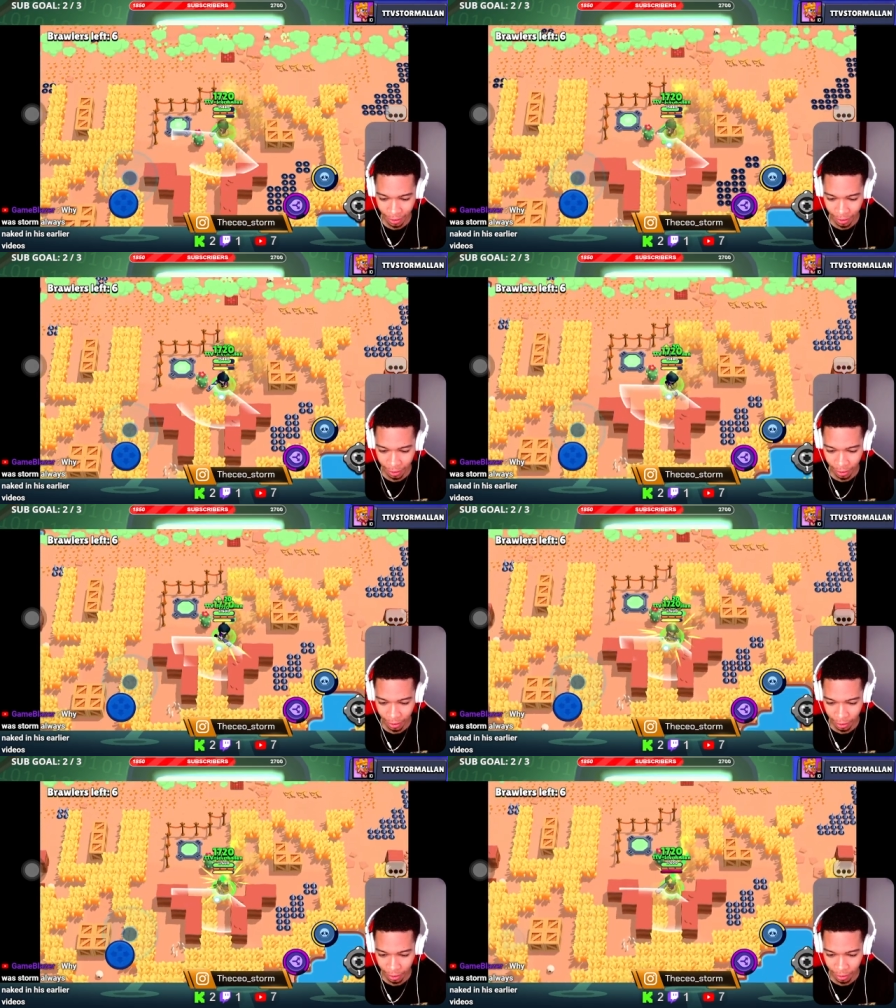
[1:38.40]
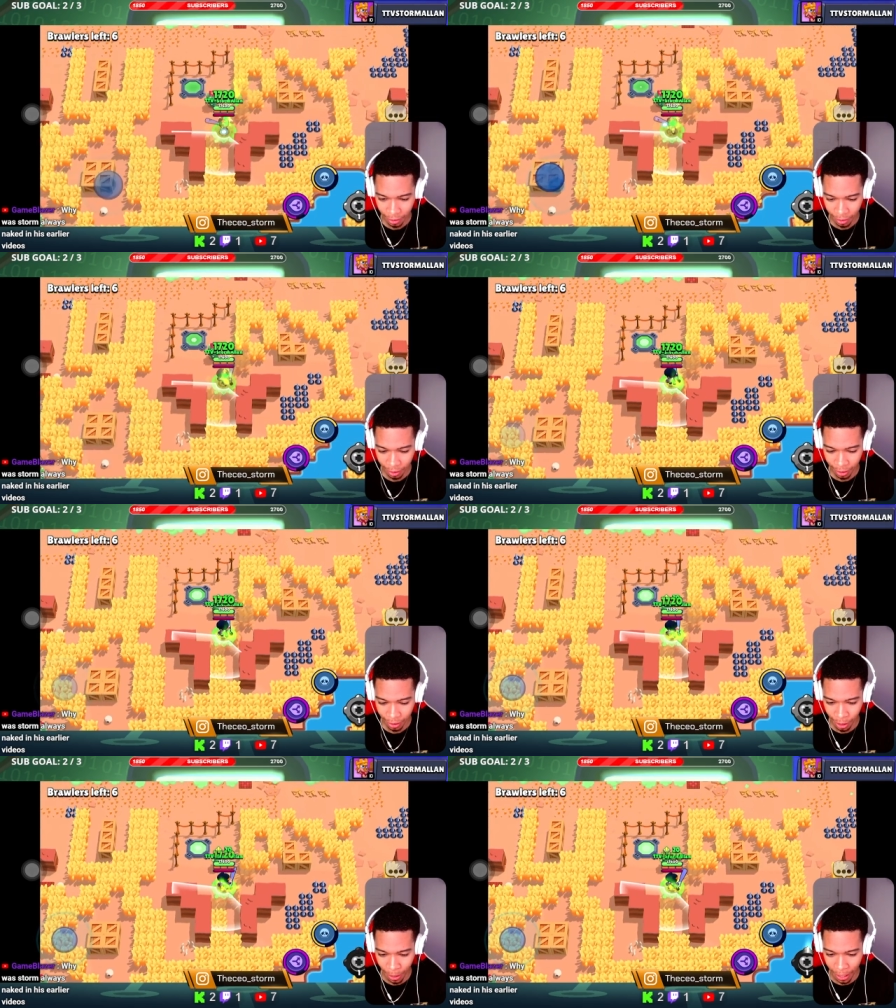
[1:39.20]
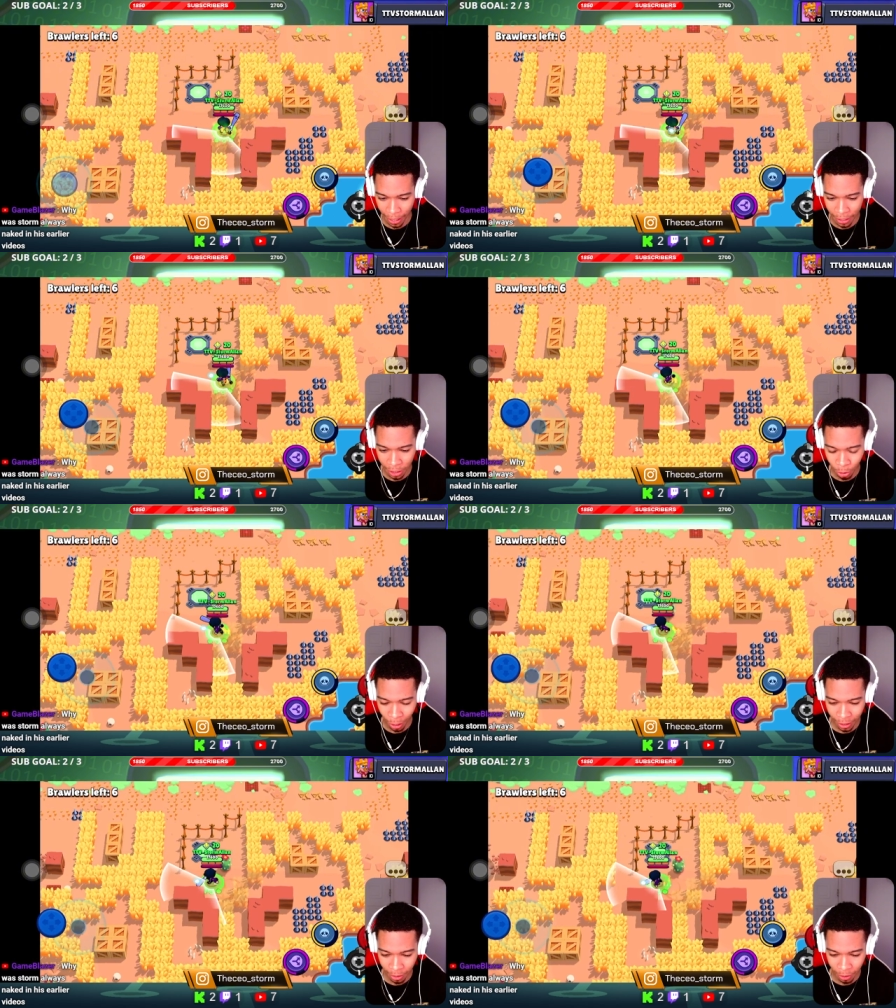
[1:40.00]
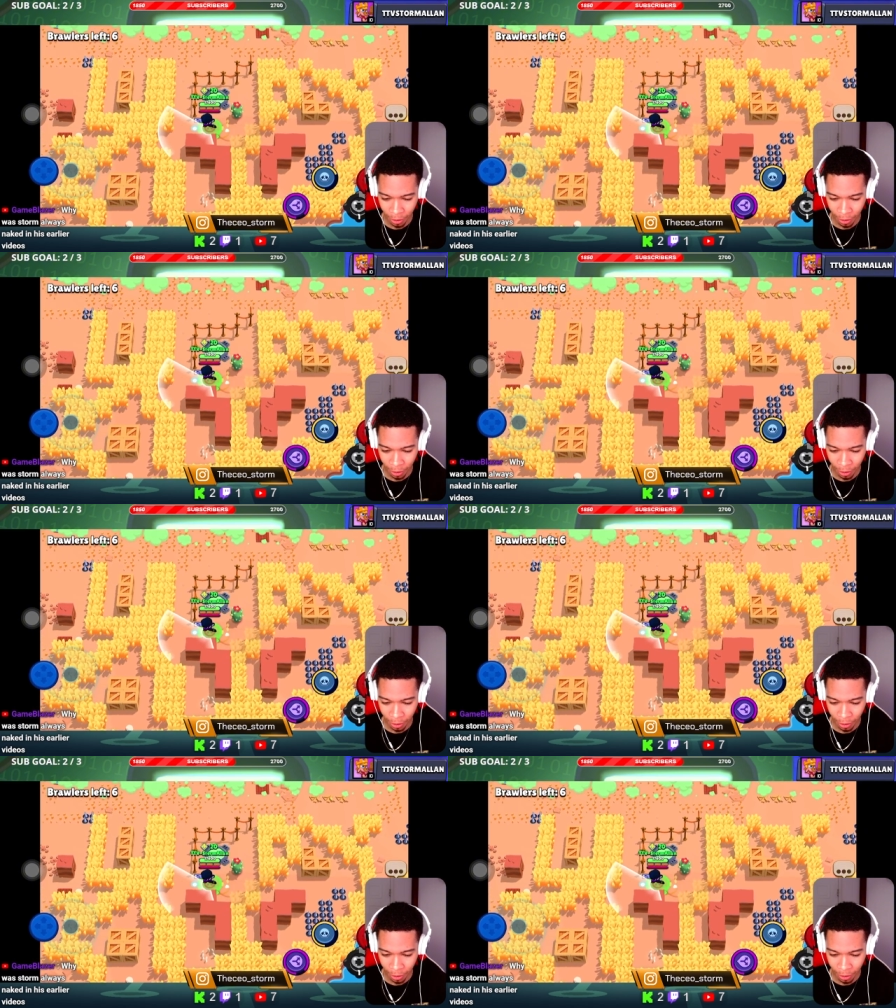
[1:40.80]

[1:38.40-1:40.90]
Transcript: lie. No, it distracted me.